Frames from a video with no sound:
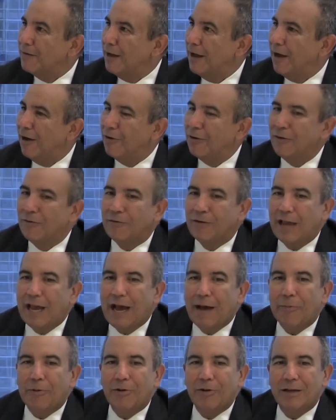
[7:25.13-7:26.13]
Now, if
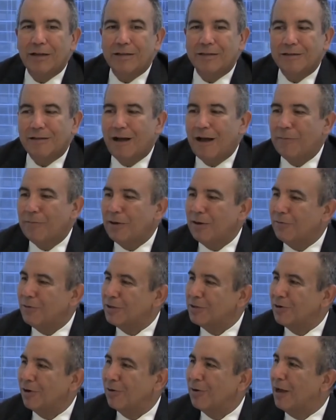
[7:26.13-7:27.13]
capital gets sloppy and
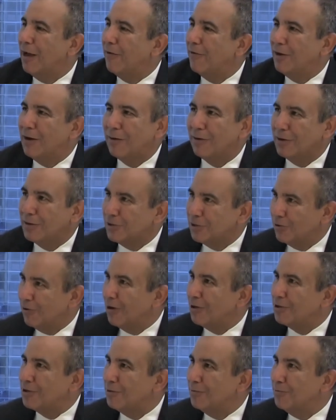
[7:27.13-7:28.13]
we start having a
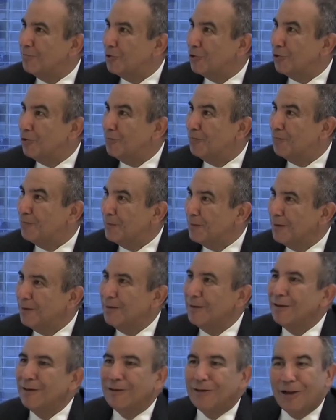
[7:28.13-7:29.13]
construction boom,
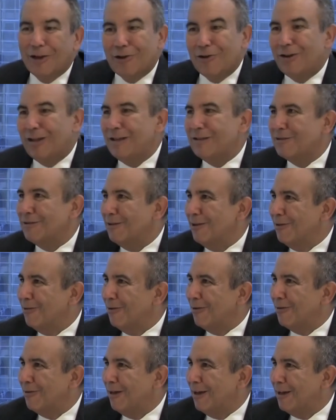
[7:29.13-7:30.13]
it could easily
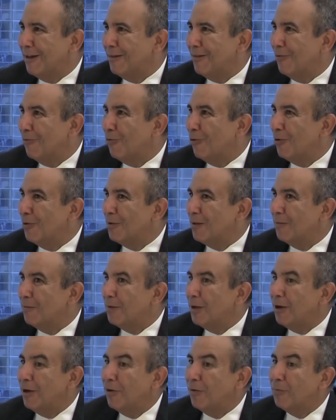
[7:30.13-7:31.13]
look like the world,
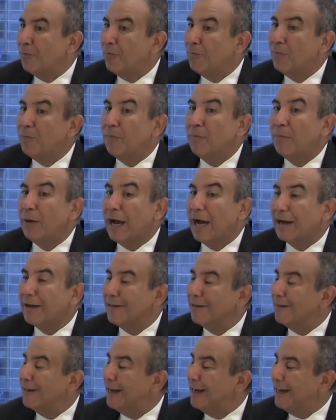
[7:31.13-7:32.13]
you know, back
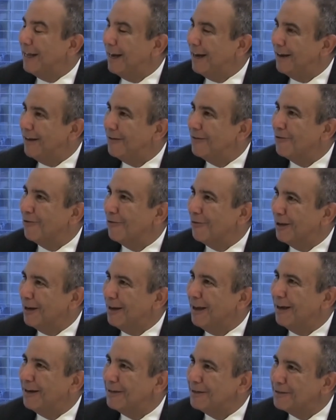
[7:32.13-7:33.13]
in the late 80s, early
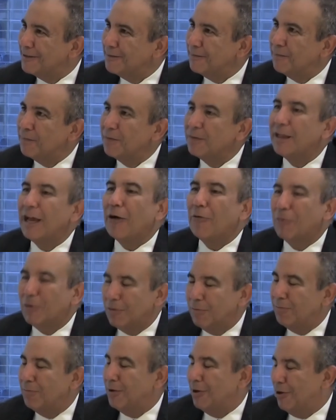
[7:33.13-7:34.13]
90s. That
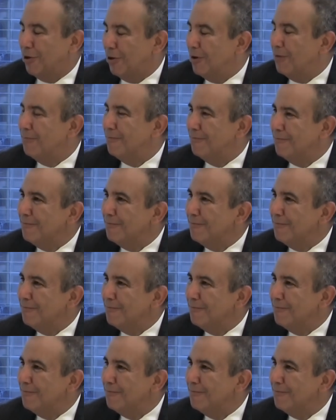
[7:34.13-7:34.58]
wouldn't be good.